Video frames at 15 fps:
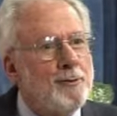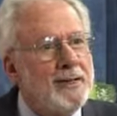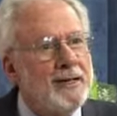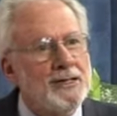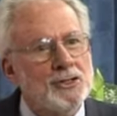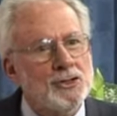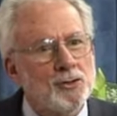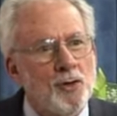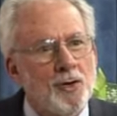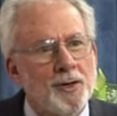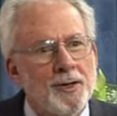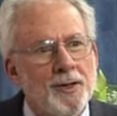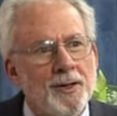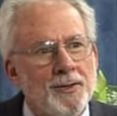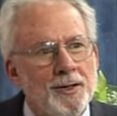the religious
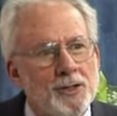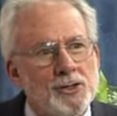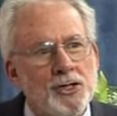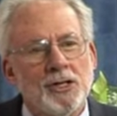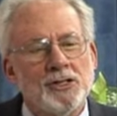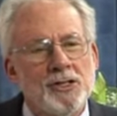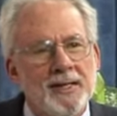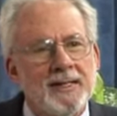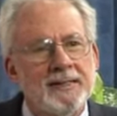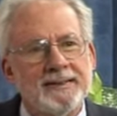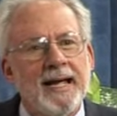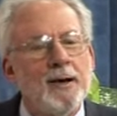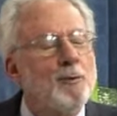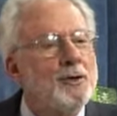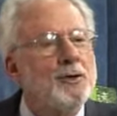order, the church and the
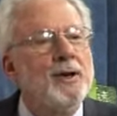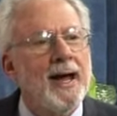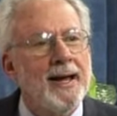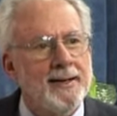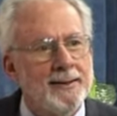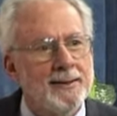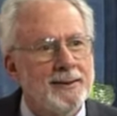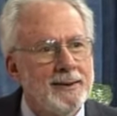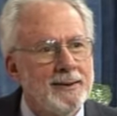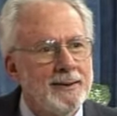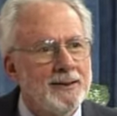state were united.